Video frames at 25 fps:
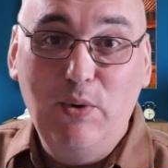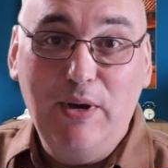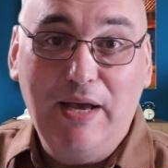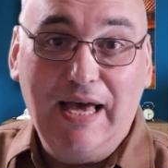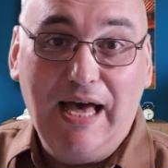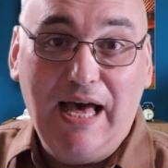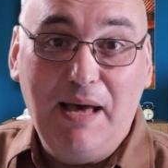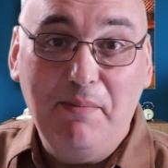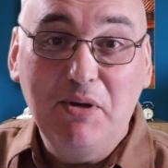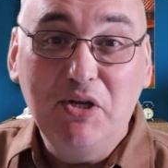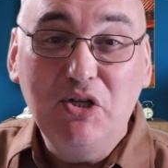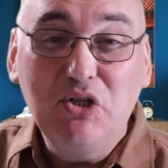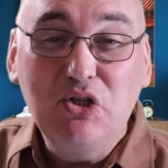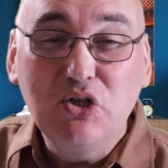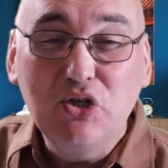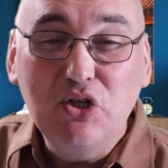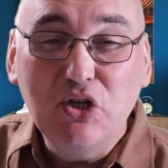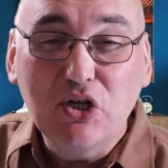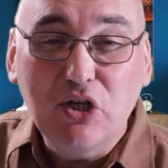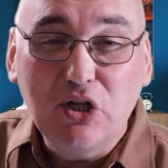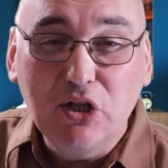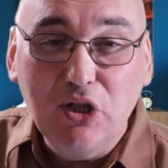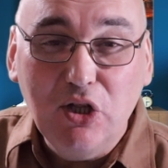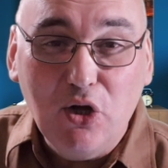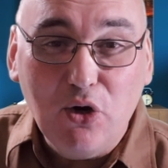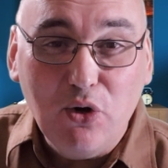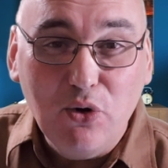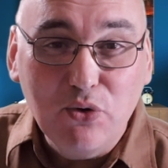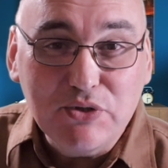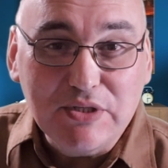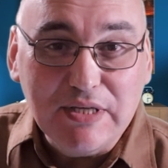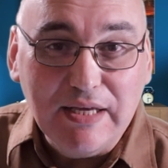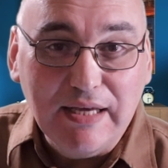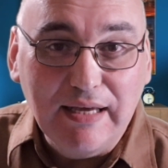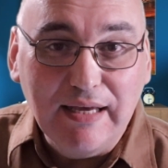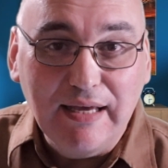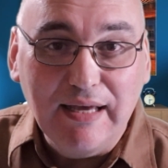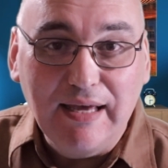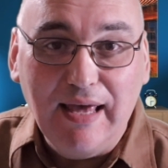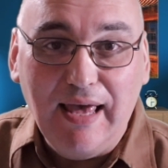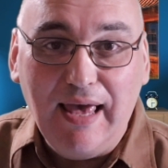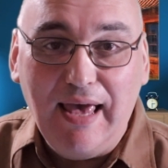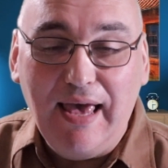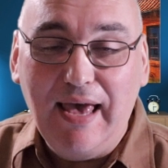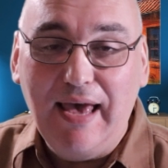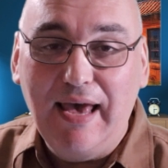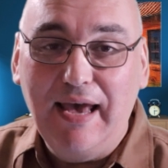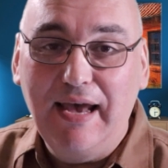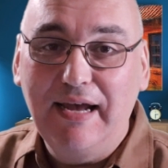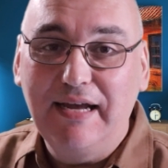come into the closing,
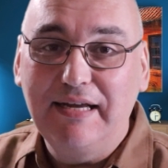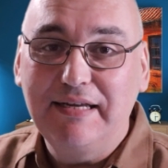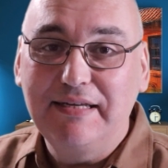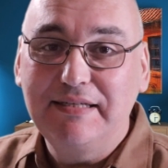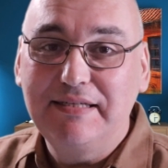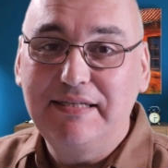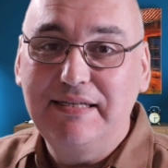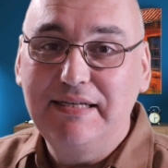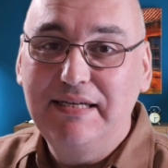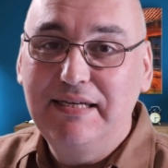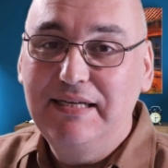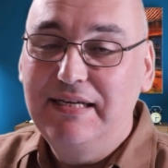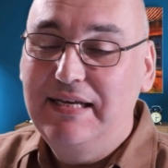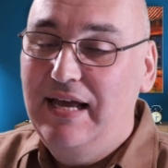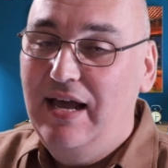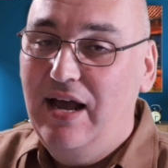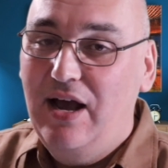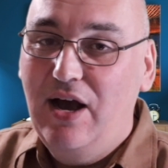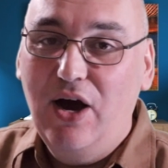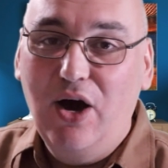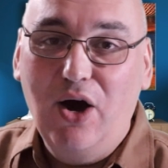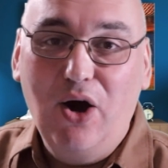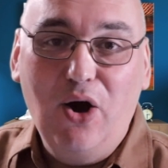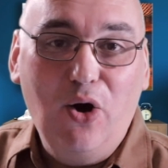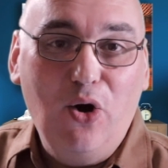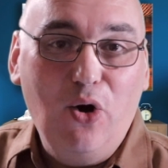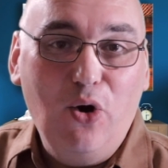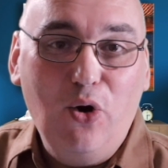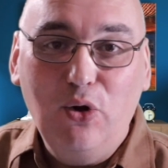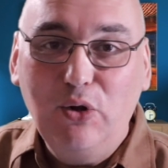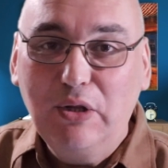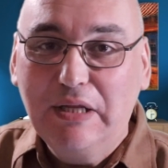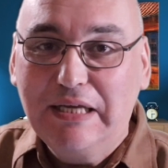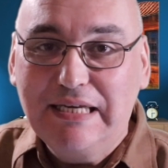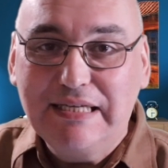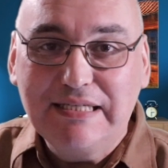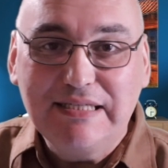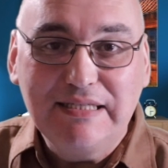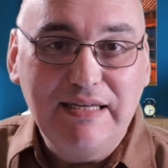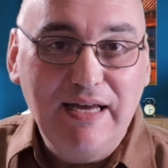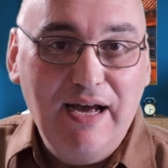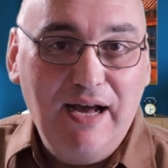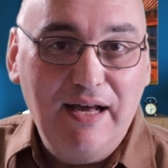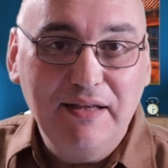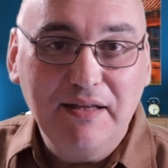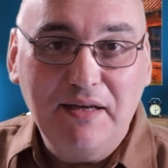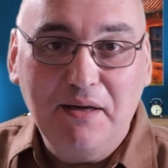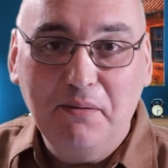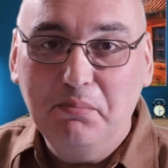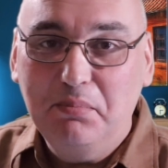and all is
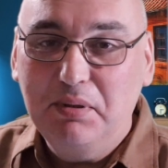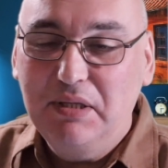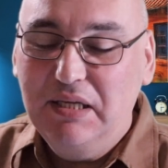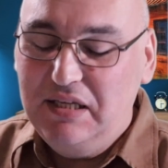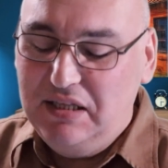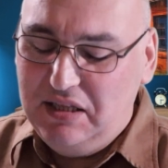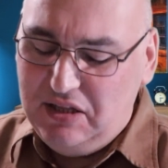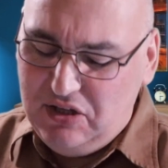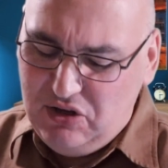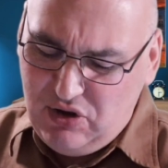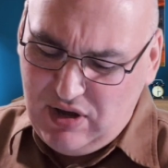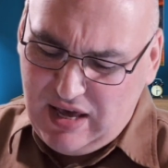done completely.